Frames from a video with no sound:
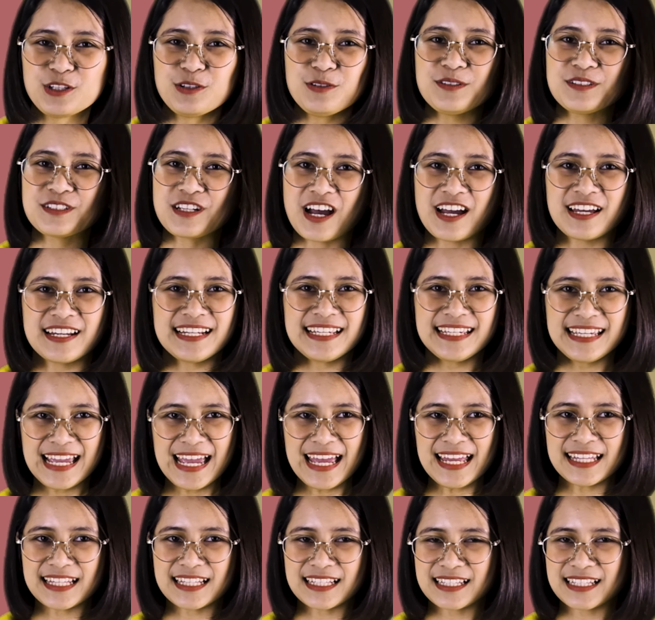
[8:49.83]
dot
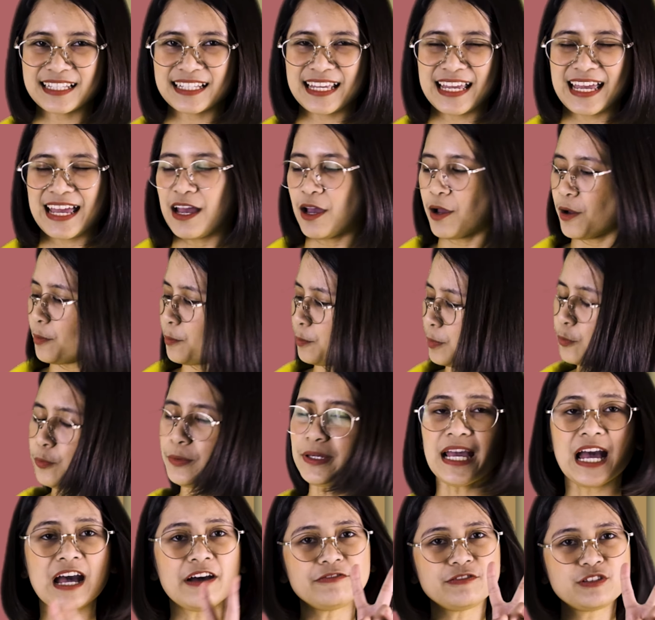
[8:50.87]
again. But we
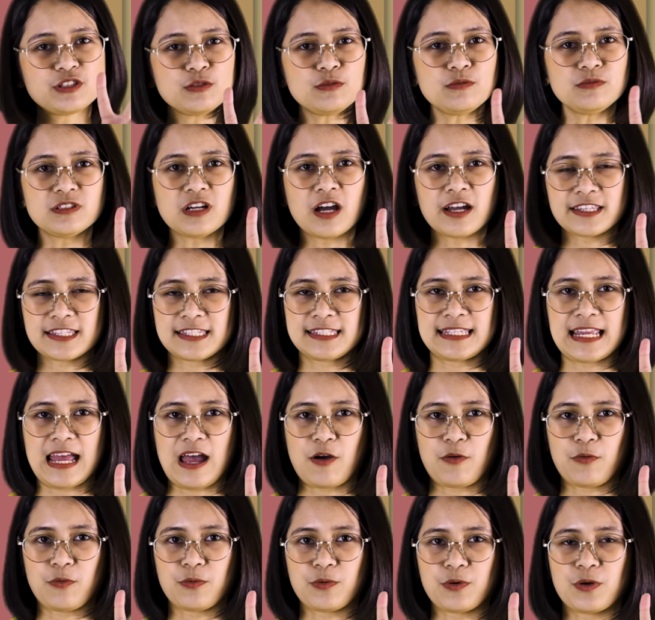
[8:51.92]
have two dots
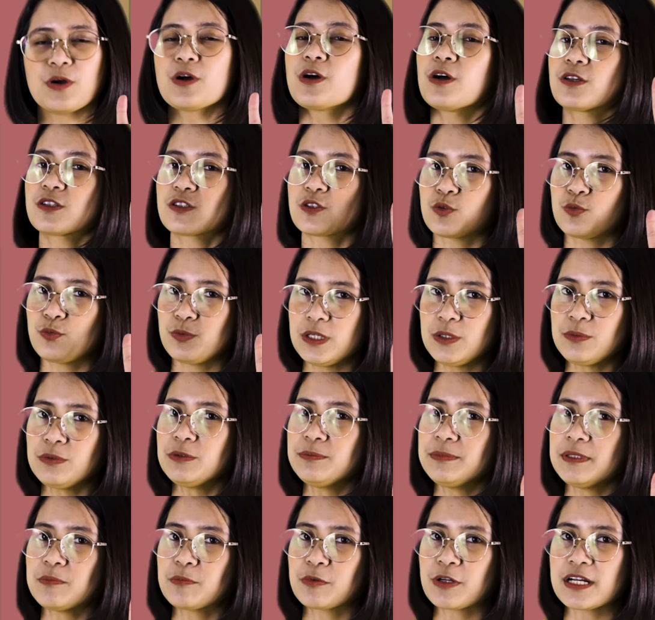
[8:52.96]
now. So we will
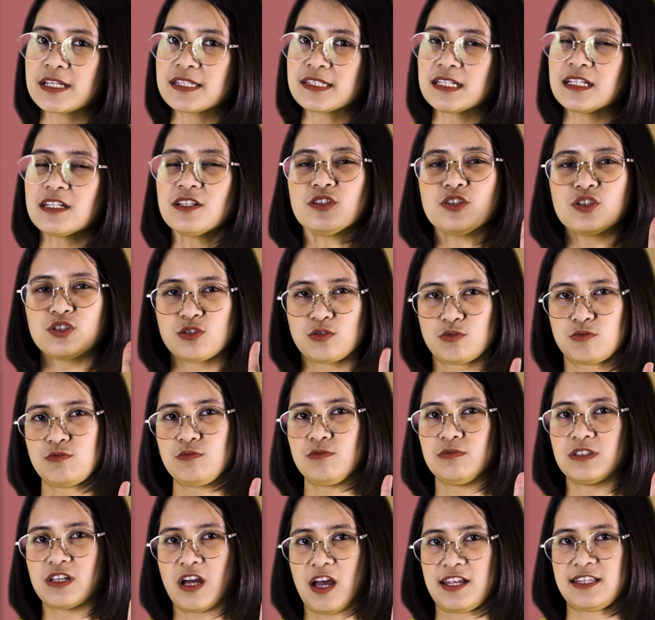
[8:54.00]
be pressing
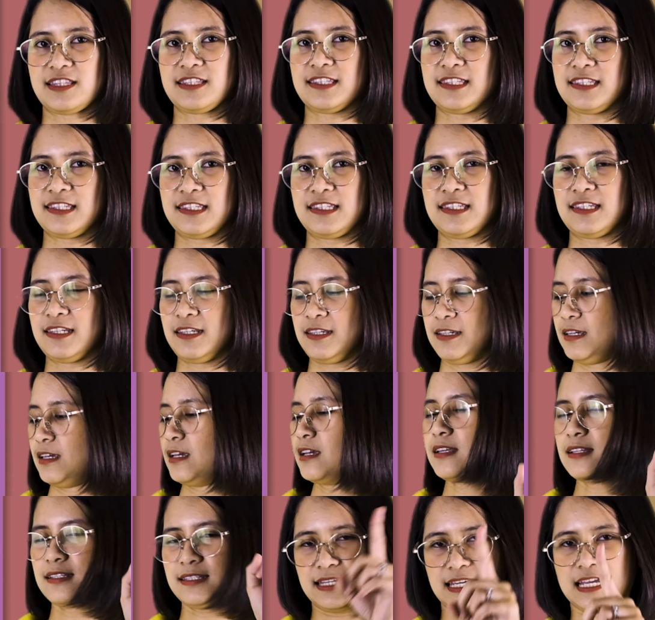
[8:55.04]
two dots.
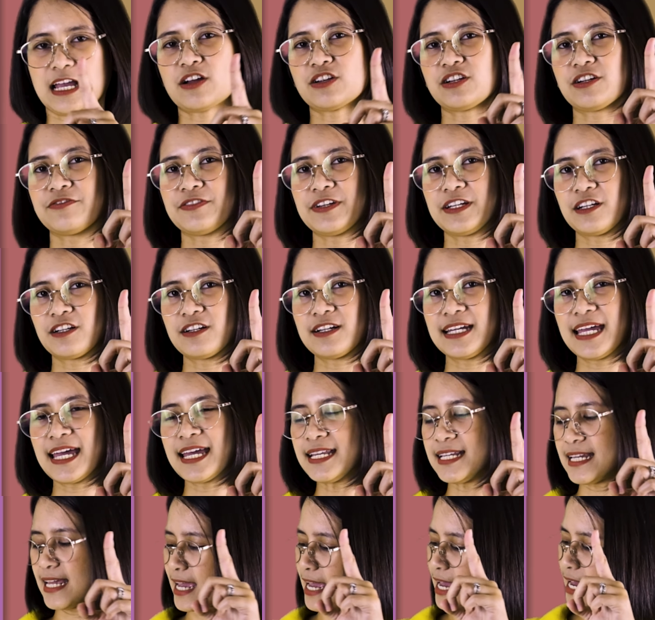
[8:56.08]
Take out your finger again
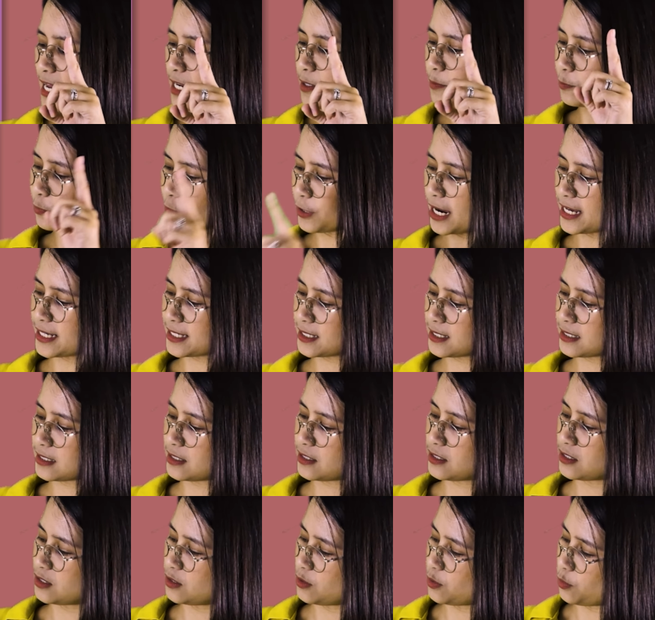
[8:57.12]
and press.
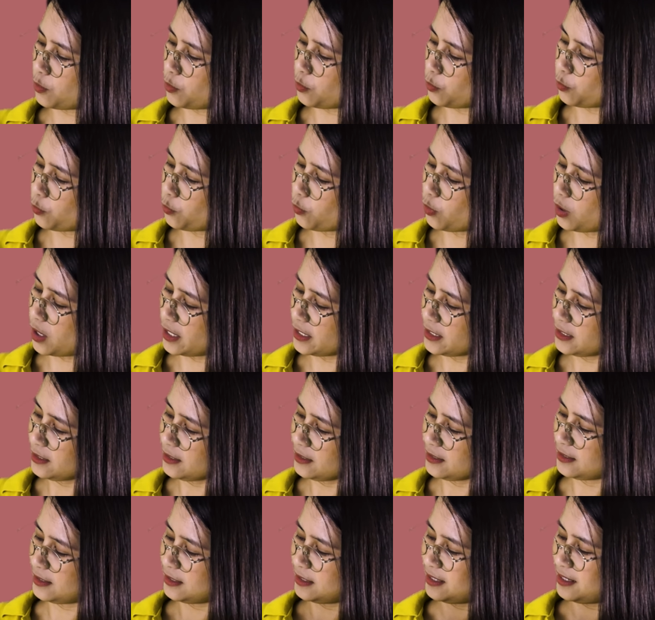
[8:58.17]
1,
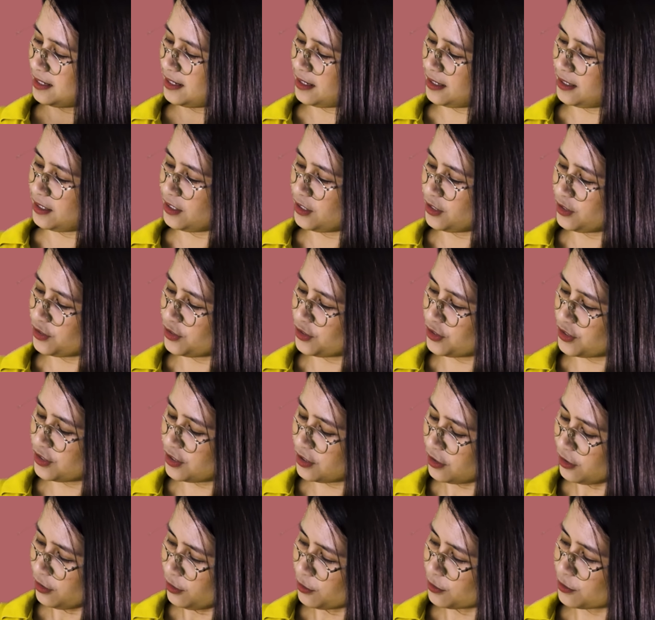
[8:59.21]
2.
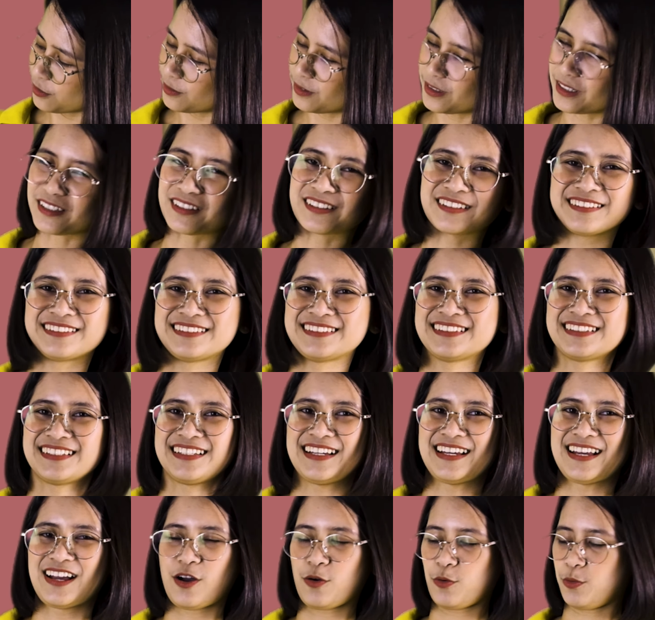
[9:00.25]

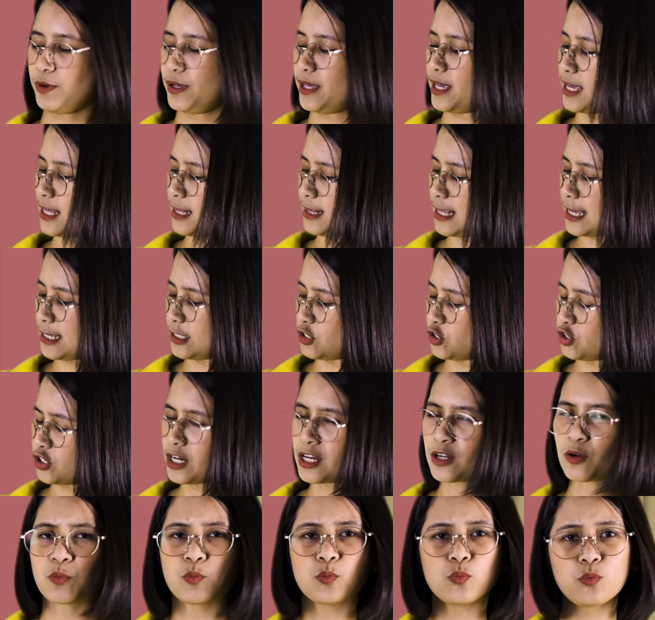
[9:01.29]
Okay, let's check
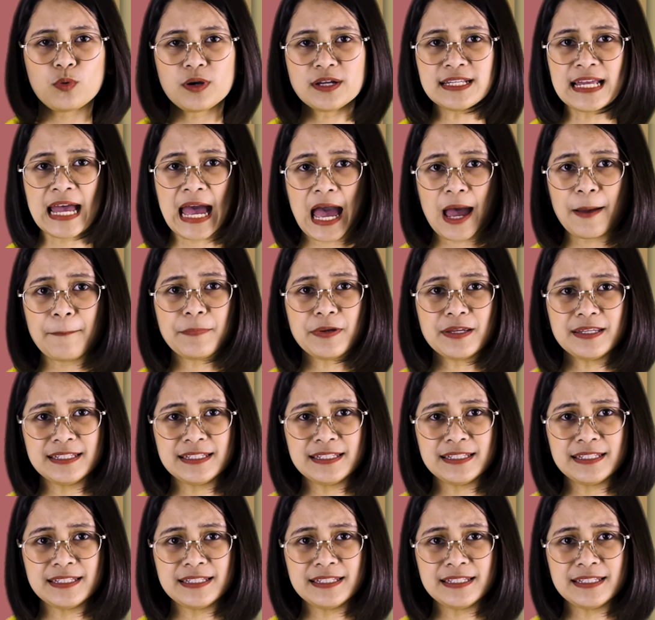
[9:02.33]
what happened